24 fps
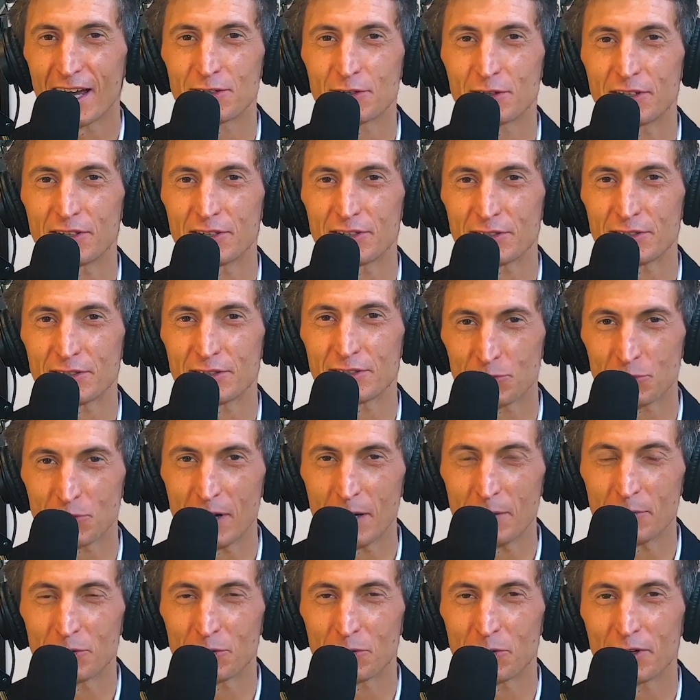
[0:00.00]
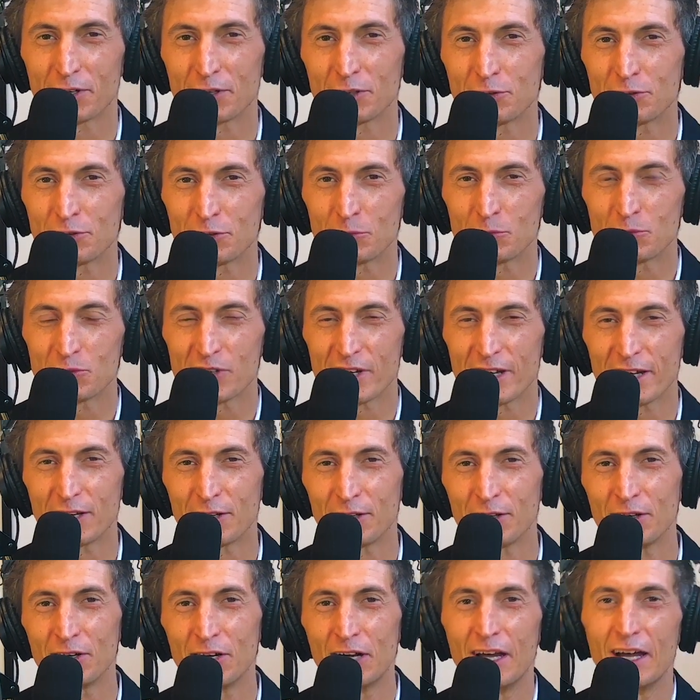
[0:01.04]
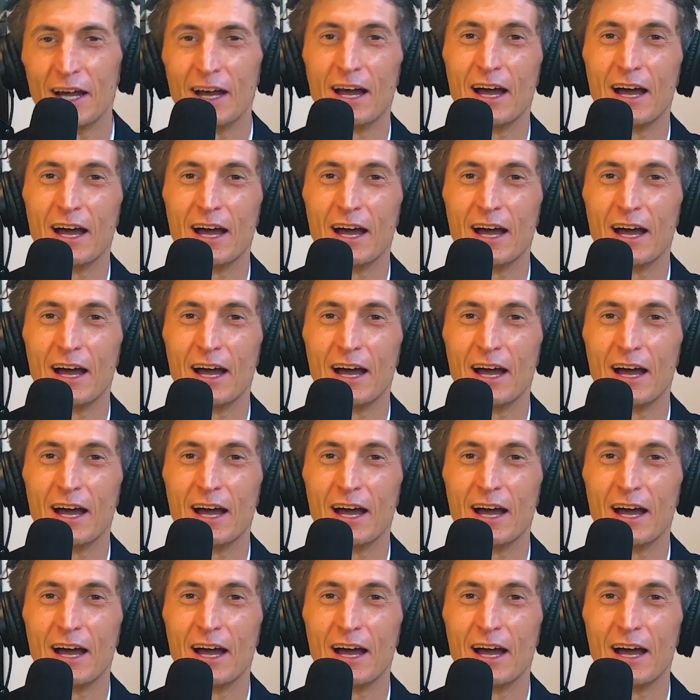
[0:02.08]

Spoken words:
You can subscribe to our YouTube channel